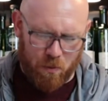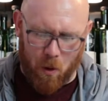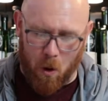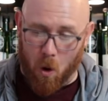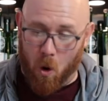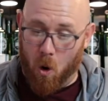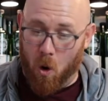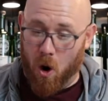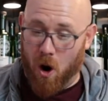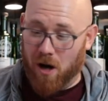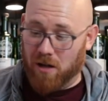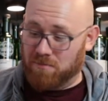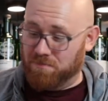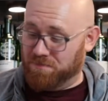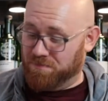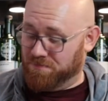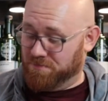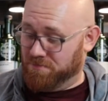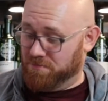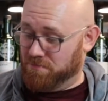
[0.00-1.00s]
Oh,
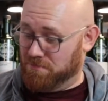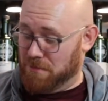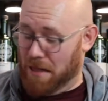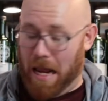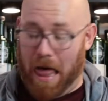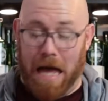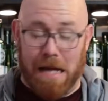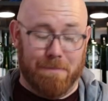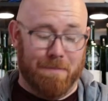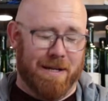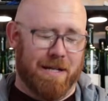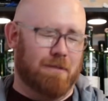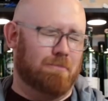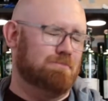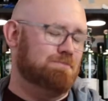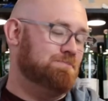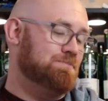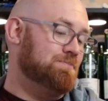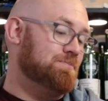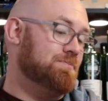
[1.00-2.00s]
blimey.
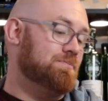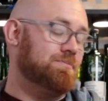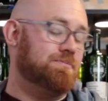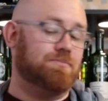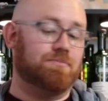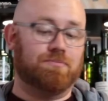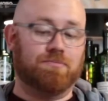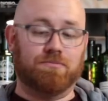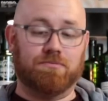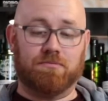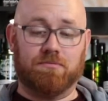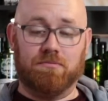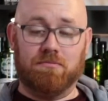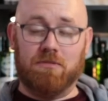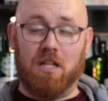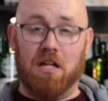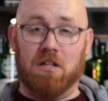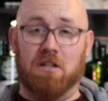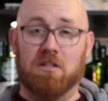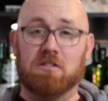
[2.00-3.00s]

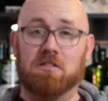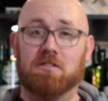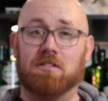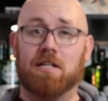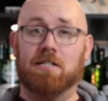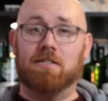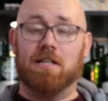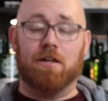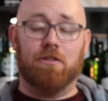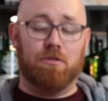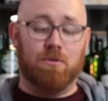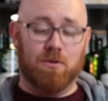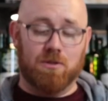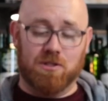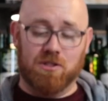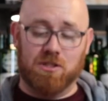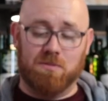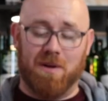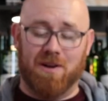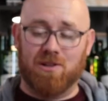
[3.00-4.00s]
It doesn't taste like
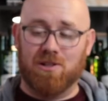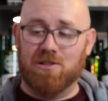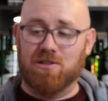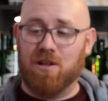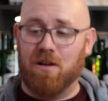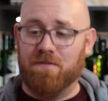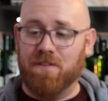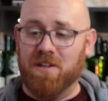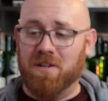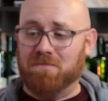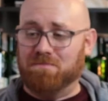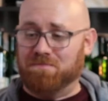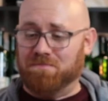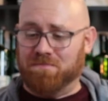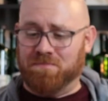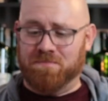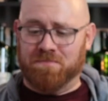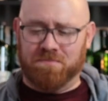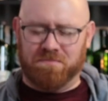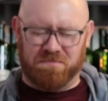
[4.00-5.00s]
Thornton's Special Toffee.
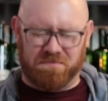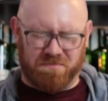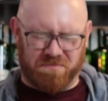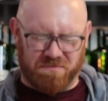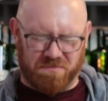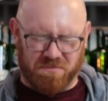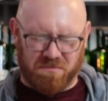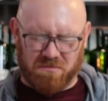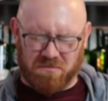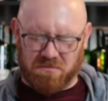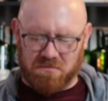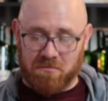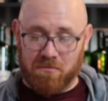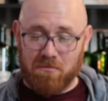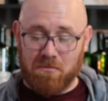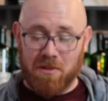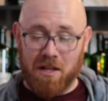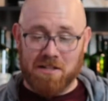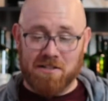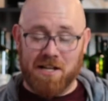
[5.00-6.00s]

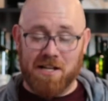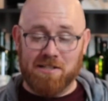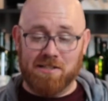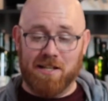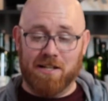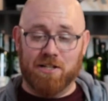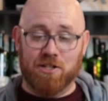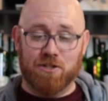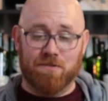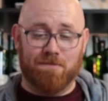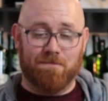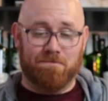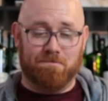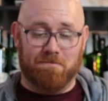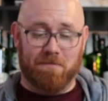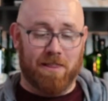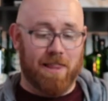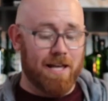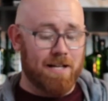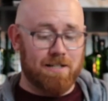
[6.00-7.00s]
It tastes like I just
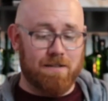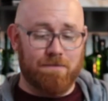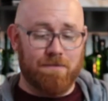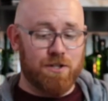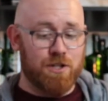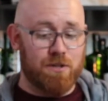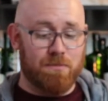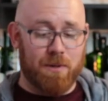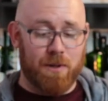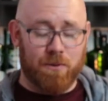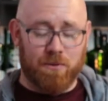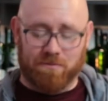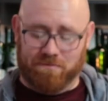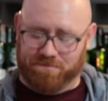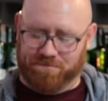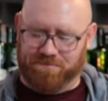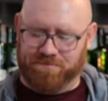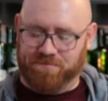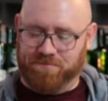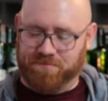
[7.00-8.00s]
licked a fishing boat
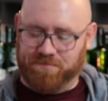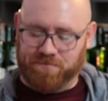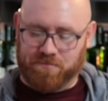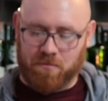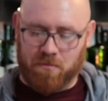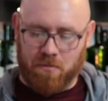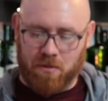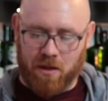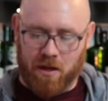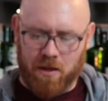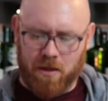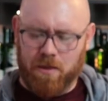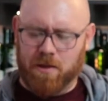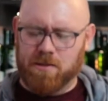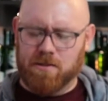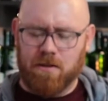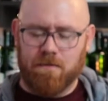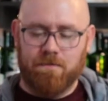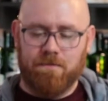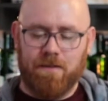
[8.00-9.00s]

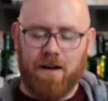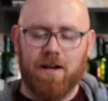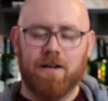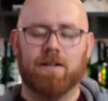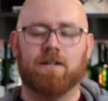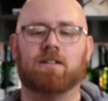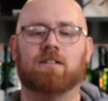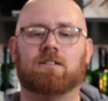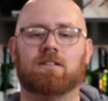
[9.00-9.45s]
that's on fire.